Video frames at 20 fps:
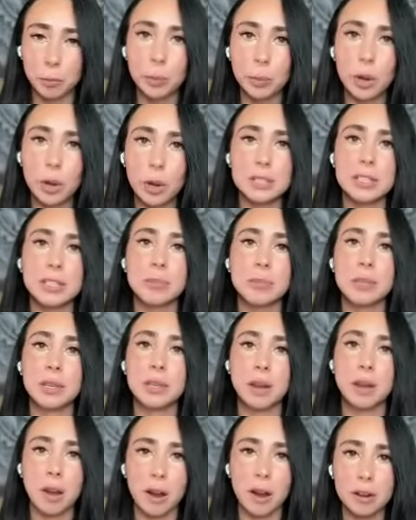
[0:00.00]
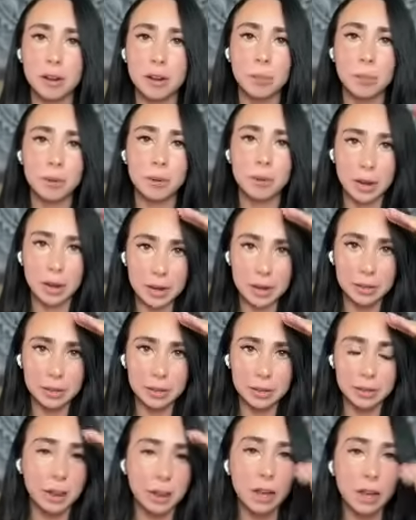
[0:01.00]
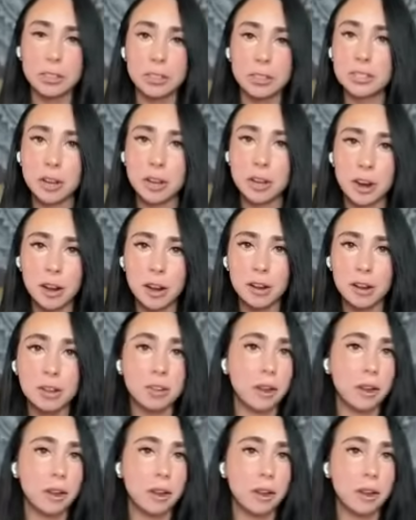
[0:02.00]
We want it to be heart brain, not just heart,